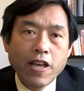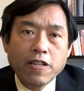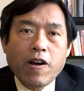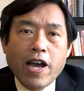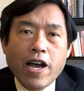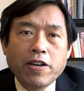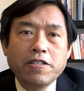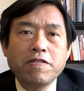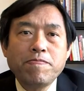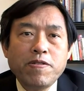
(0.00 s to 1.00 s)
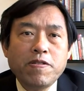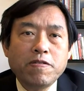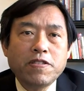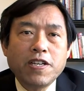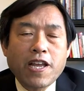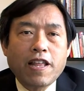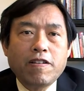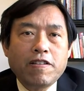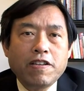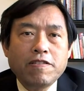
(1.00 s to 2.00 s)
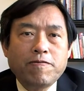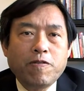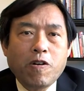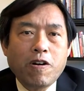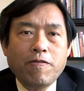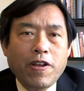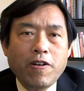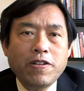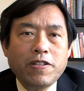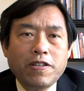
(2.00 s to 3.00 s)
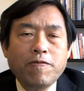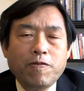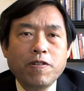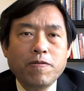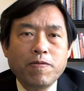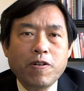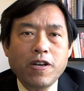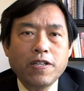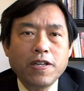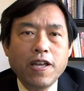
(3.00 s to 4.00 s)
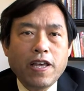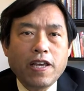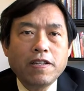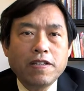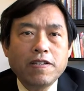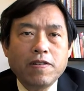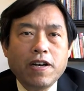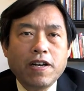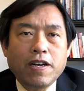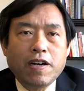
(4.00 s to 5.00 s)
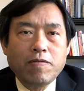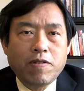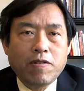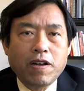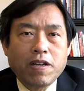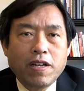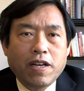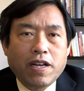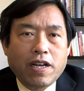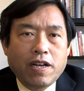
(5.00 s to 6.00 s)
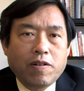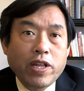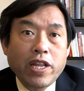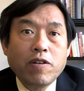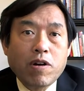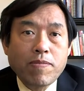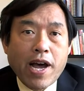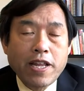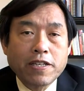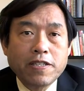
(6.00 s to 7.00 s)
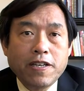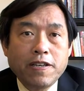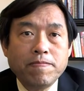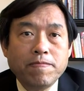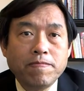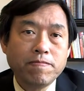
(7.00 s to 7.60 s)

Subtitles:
So how did you pull together these four very different boys into a winning robotics team?